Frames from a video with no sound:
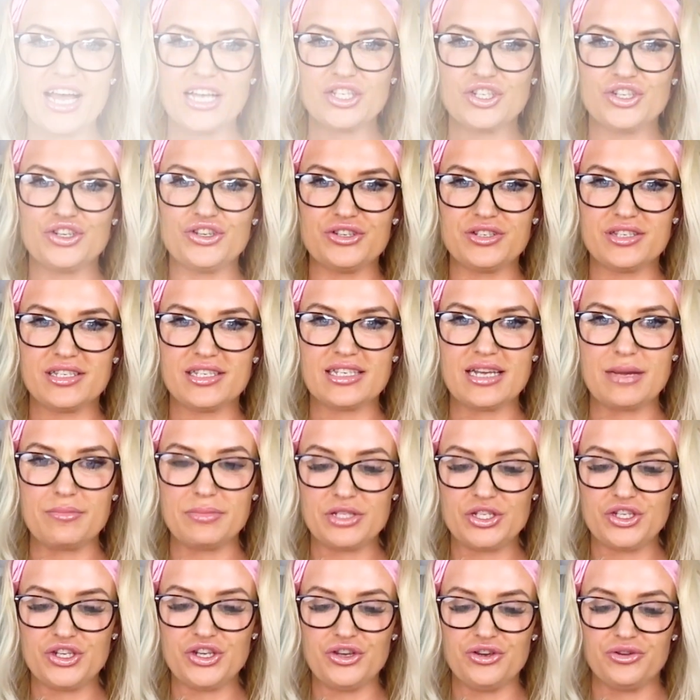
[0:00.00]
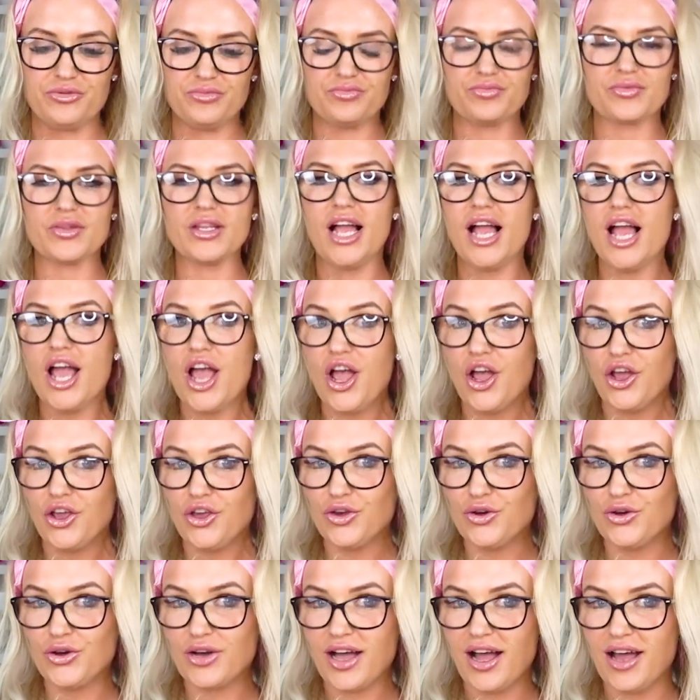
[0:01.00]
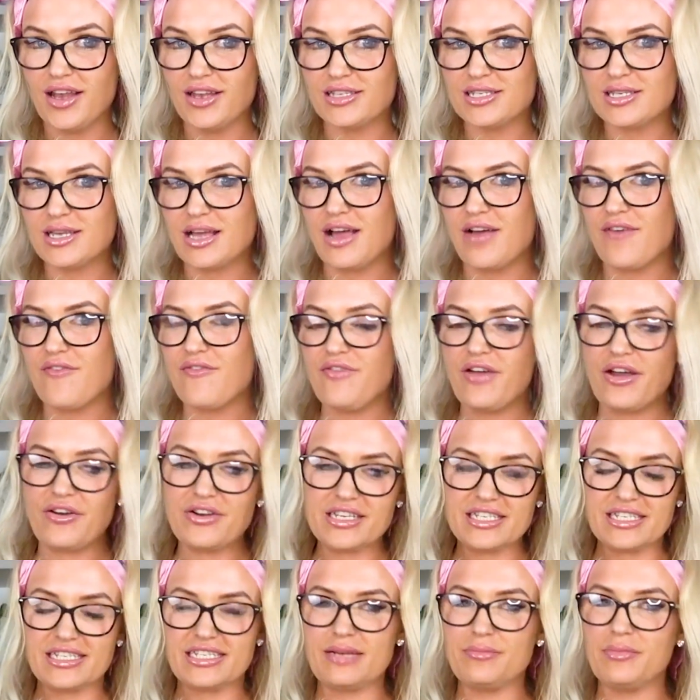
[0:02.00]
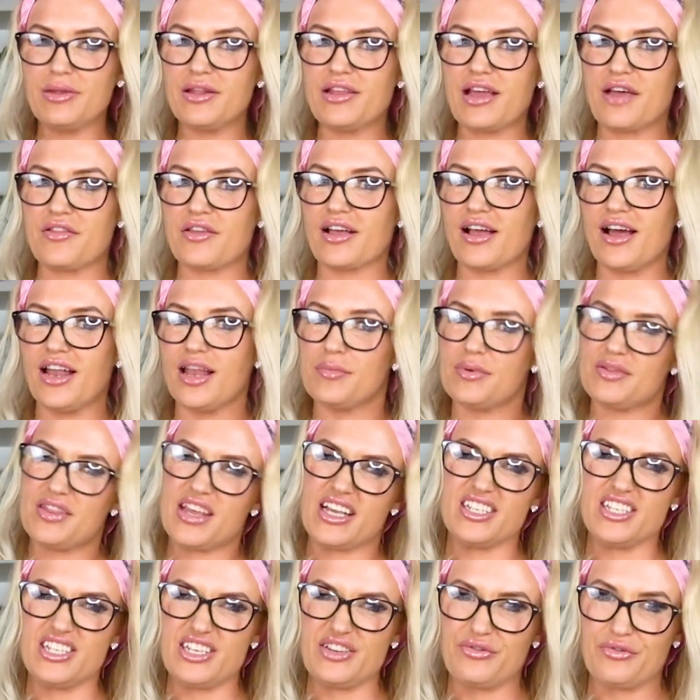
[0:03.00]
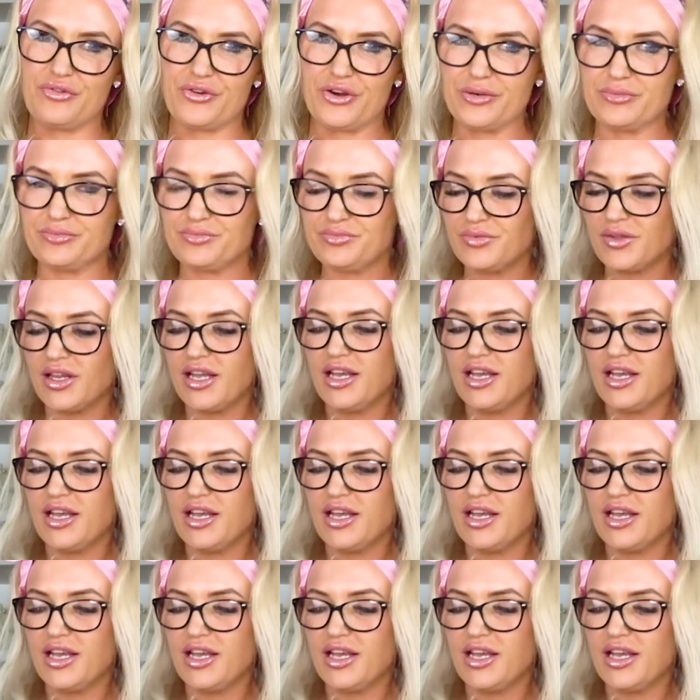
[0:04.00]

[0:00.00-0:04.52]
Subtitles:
Card choosers number 2. Your colour's very similar to the other colour, but then different.